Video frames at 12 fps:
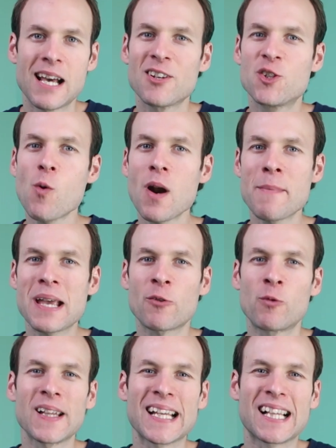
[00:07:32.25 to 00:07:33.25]
Now, I do want to make
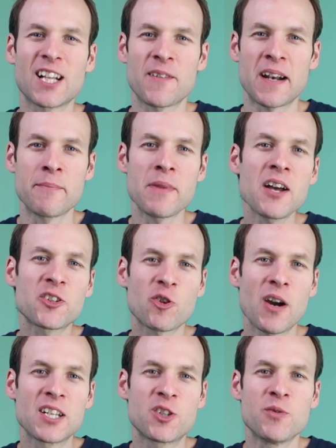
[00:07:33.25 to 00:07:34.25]
it really clear that I'm not
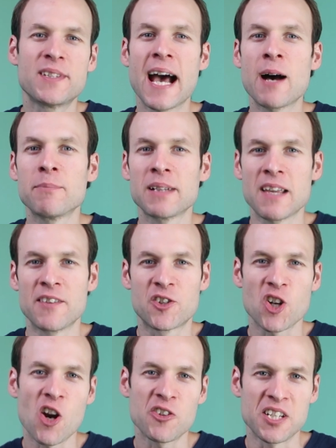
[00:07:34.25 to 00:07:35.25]
trying to downplay the
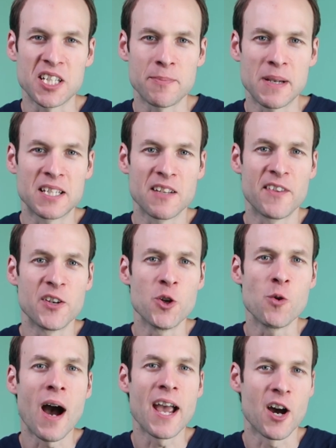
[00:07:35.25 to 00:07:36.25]
charging speeds of the
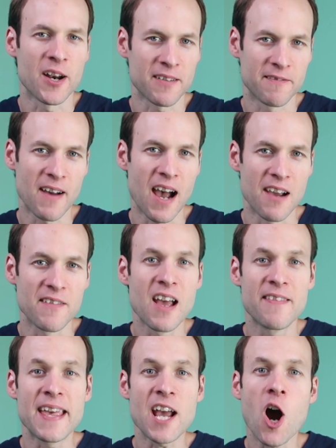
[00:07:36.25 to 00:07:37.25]
new Ioniq five.
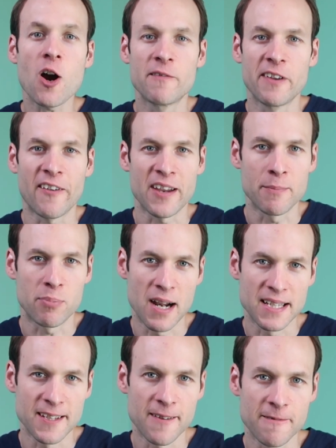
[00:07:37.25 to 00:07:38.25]
They are very
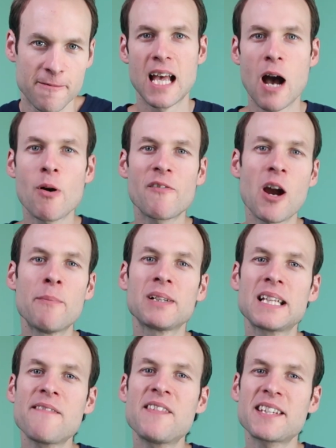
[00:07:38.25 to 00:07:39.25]
impressive. However, I
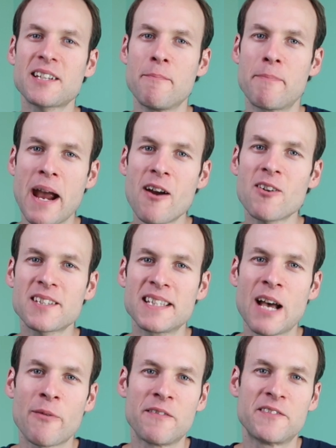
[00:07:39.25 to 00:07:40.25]
believe this
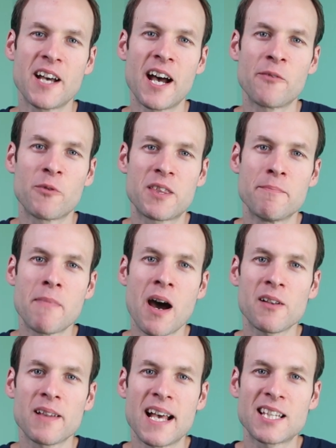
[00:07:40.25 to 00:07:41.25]
comparison that we've done with the
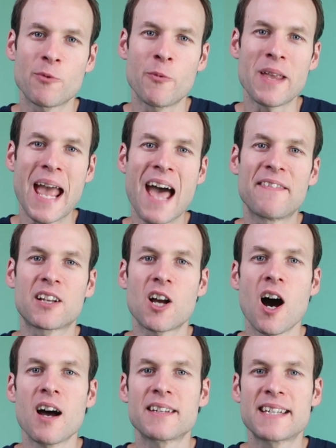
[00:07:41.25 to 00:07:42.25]
Model S, when we add the
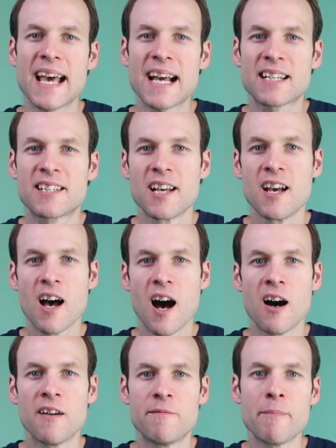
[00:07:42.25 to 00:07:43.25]
context
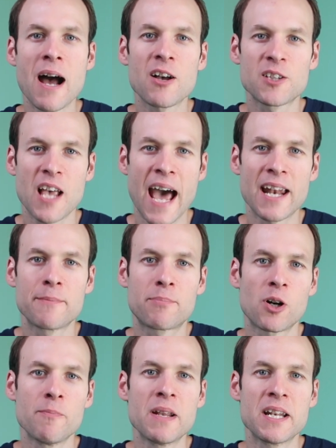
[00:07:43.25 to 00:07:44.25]
of miles added
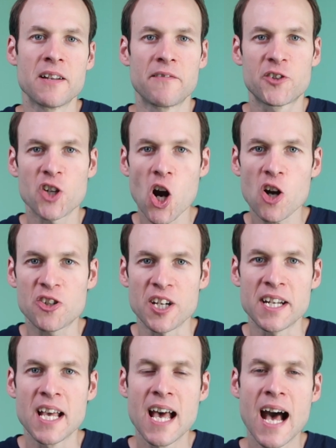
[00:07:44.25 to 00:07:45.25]
per minute of
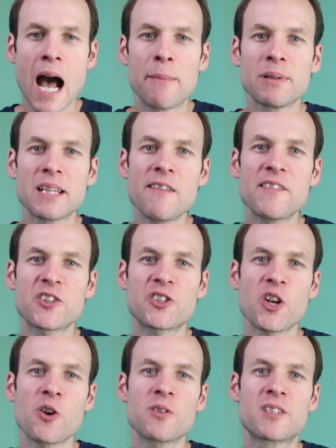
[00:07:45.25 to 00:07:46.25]
charging, I believe it
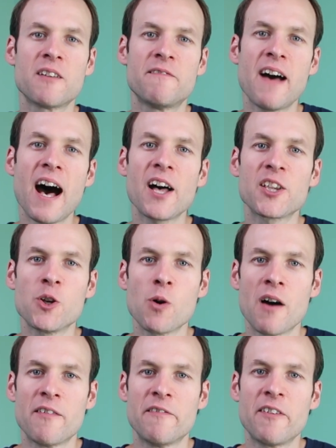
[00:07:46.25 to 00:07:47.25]
shows the value
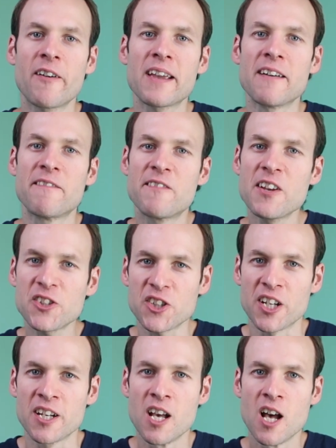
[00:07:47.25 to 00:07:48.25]
of a very
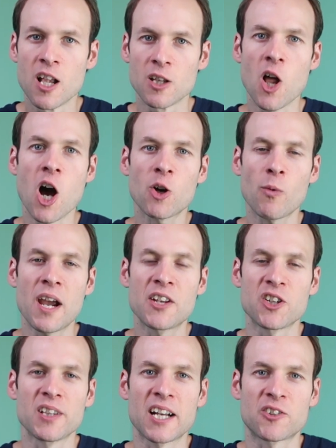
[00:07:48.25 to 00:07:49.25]
efficient
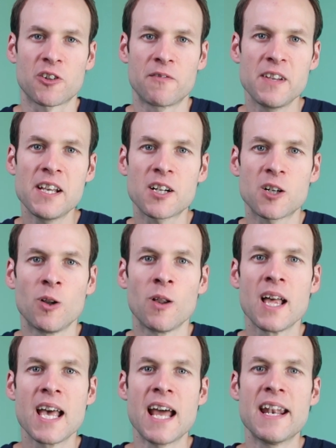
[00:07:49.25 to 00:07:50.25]
long-range electric
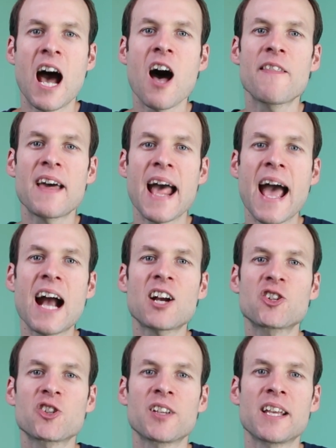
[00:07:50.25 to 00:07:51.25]
vehicle and how that
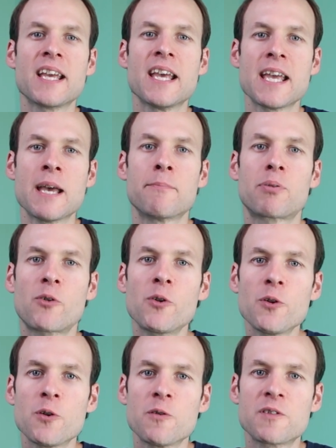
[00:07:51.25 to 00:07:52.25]
actually
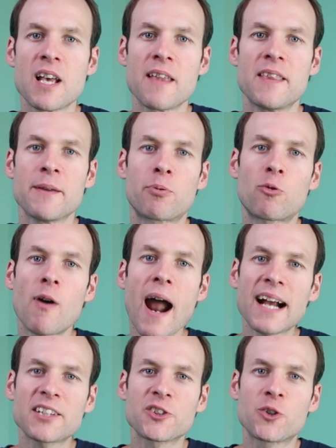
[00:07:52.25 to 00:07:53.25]
improves the
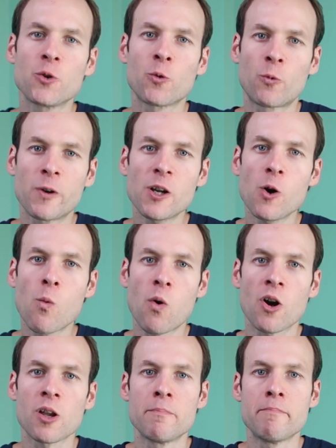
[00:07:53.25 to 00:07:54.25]
practical
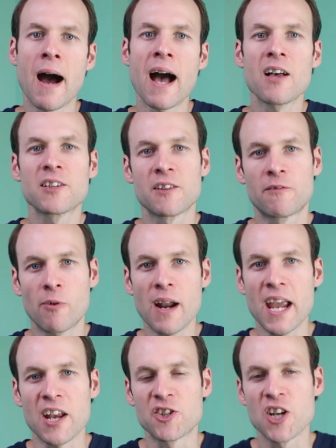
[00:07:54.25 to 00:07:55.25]
real-world miles of
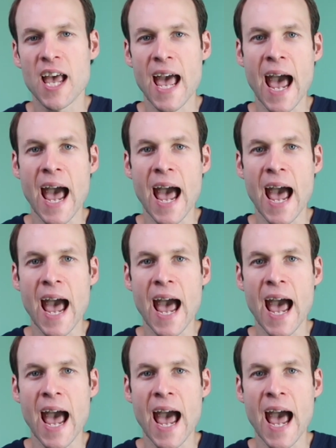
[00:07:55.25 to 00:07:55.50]
range